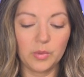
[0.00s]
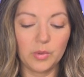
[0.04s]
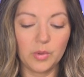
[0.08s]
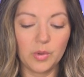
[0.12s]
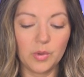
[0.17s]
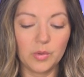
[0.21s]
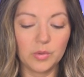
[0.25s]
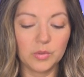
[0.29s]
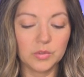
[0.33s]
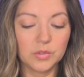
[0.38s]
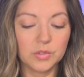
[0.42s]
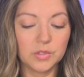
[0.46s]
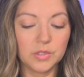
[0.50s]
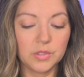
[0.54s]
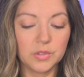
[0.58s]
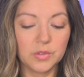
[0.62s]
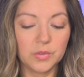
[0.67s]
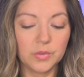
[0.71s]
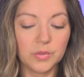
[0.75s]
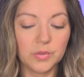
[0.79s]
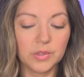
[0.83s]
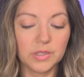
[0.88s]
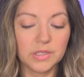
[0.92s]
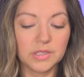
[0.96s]
hold
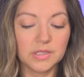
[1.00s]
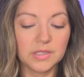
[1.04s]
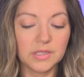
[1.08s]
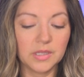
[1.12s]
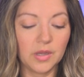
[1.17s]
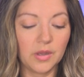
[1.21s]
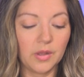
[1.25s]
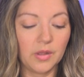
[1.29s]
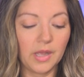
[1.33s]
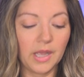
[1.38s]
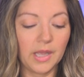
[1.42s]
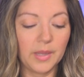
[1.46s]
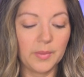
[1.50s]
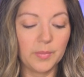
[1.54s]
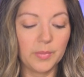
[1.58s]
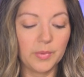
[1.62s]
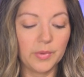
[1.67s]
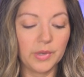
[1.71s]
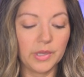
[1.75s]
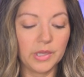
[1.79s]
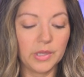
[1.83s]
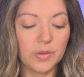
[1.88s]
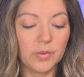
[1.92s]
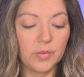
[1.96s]
you until I
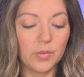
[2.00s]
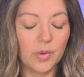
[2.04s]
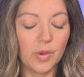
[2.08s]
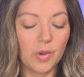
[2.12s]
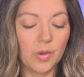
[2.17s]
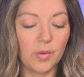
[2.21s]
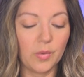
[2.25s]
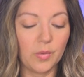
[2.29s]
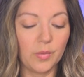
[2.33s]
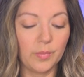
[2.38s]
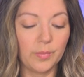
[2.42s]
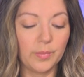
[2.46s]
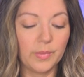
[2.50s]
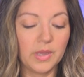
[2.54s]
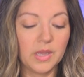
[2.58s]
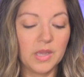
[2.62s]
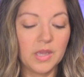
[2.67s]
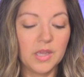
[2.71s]
bring you home